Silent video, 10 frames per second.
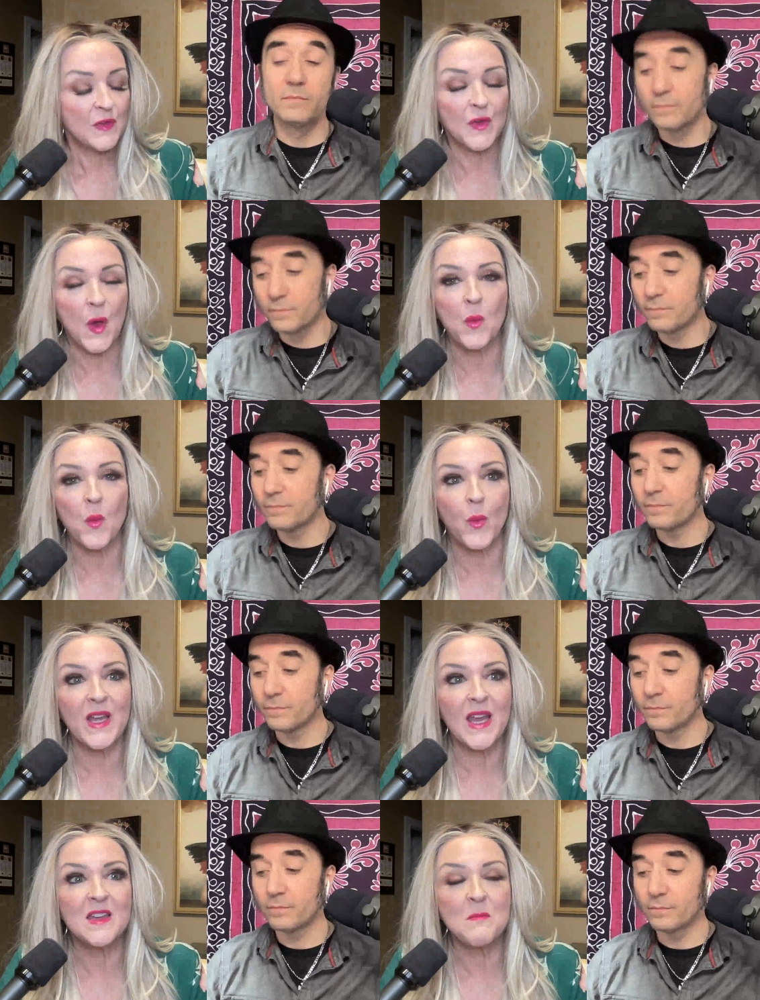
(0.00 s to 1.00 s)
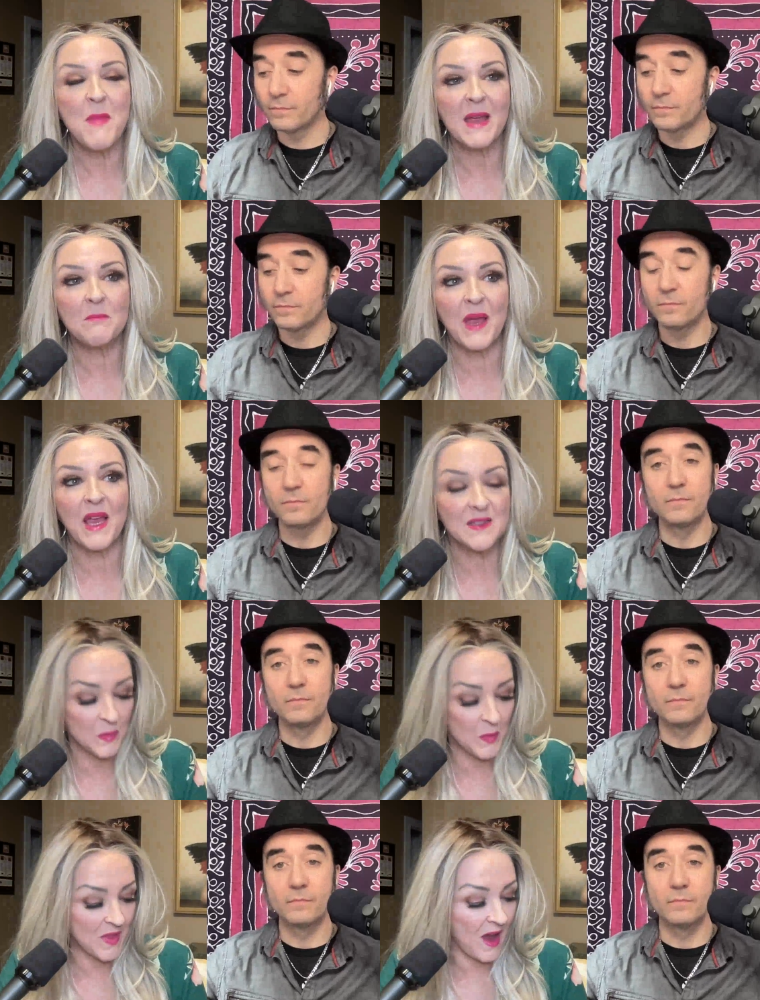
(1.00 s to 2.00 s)
Speaker 1: So we need to make
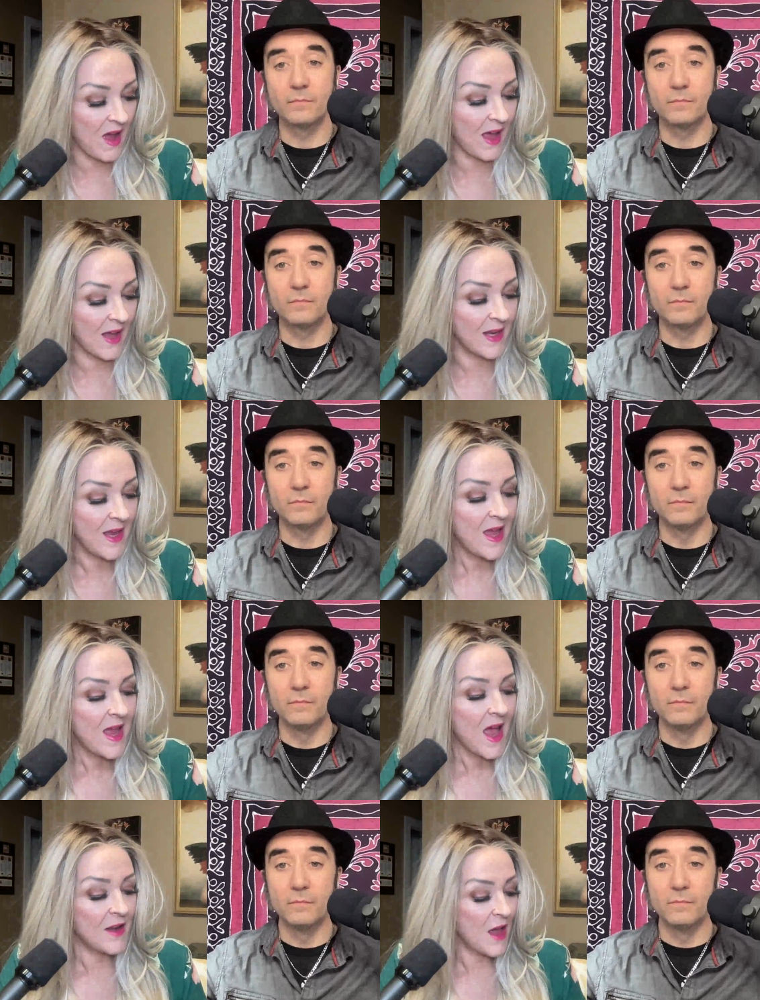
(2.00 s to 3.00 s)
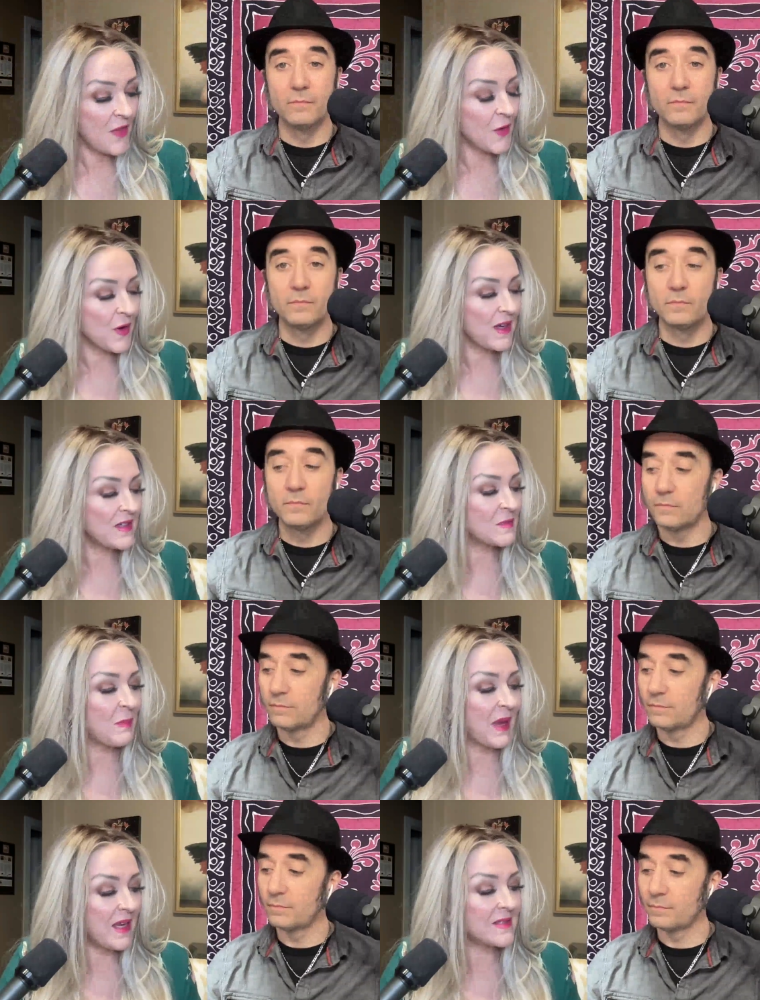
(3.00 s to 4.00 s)
peace with God. Another is
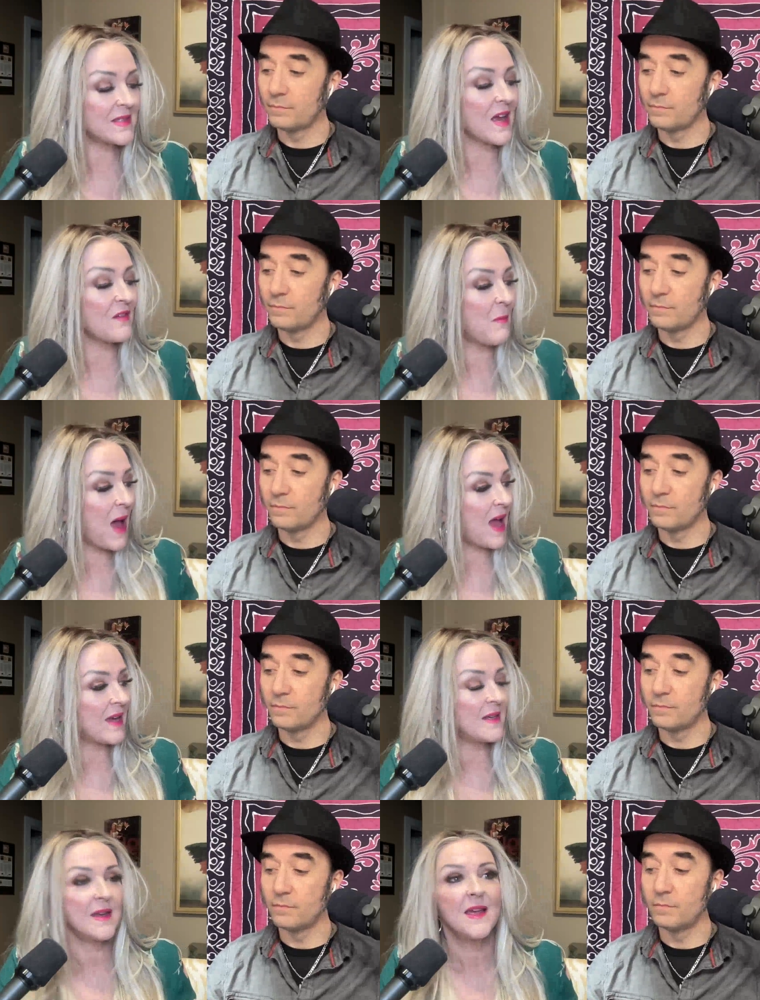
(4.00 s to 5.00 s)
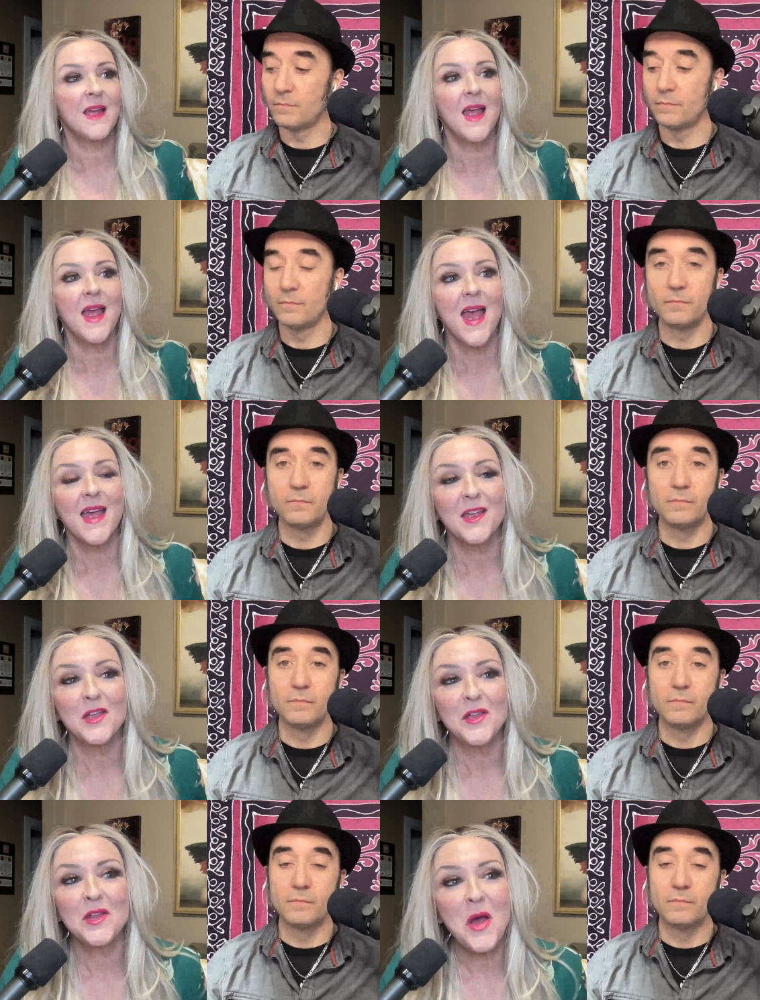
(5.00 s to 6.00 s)
peace of mind.
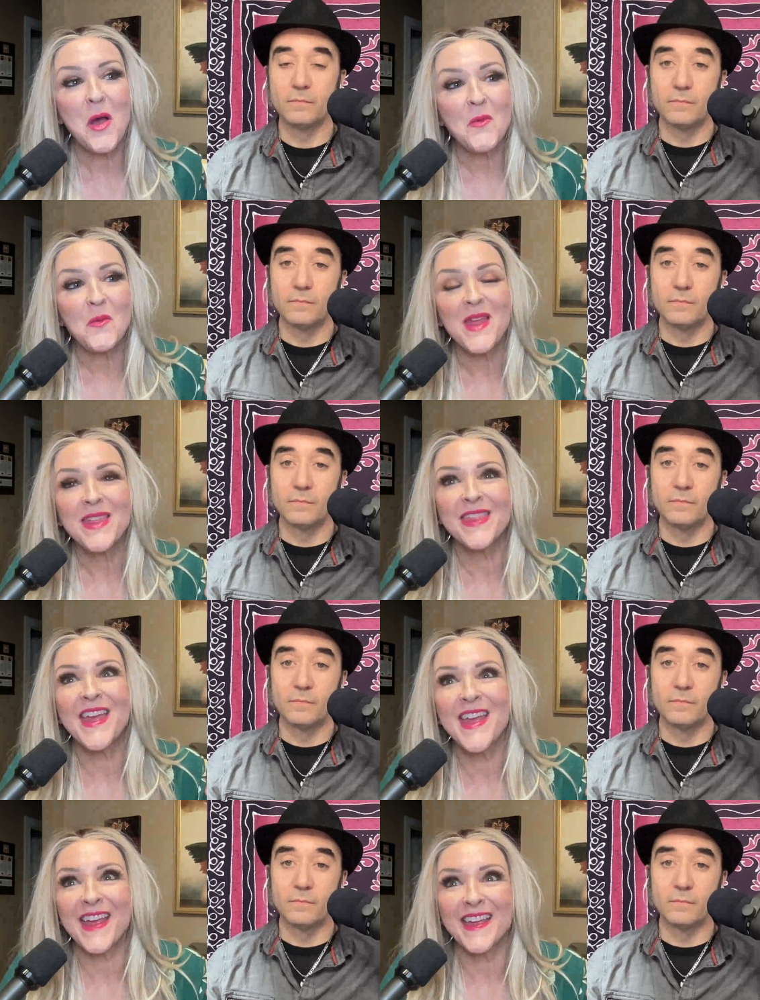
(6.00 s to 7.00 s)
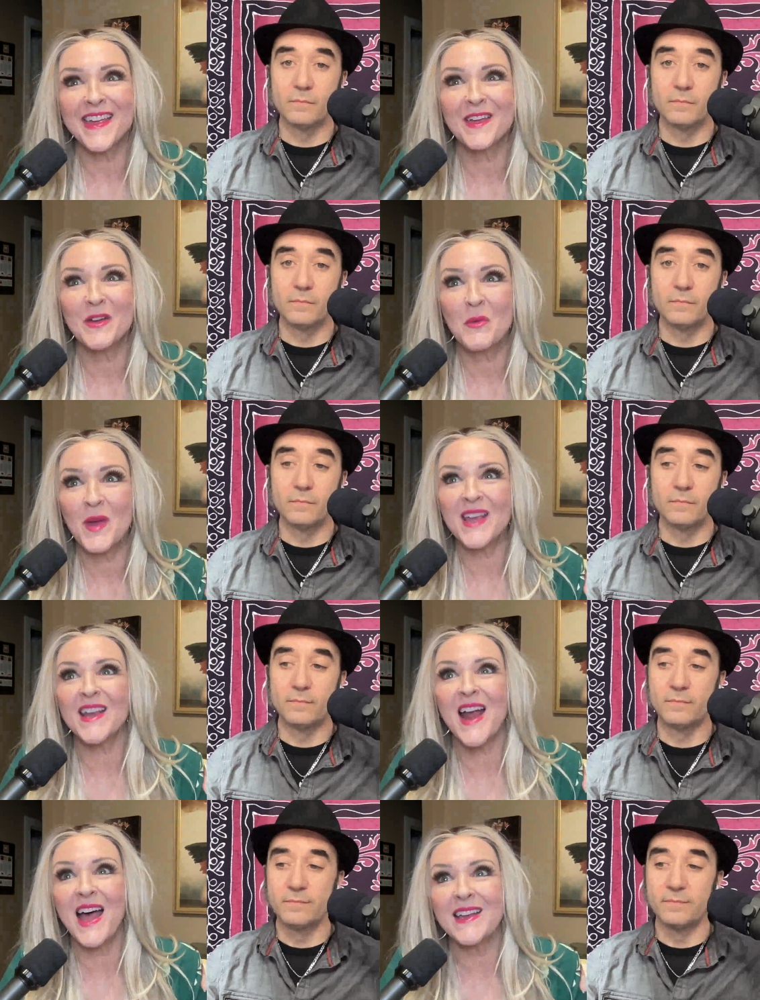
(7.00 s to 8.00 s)
You know, we think we
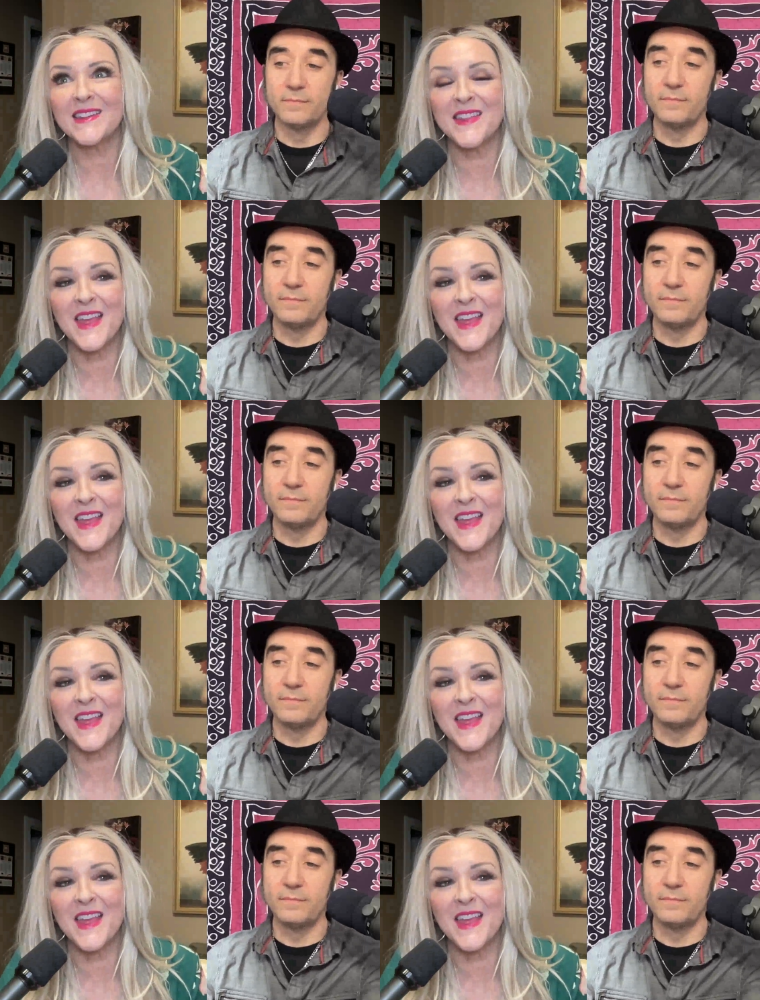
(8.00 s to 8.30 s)
can hide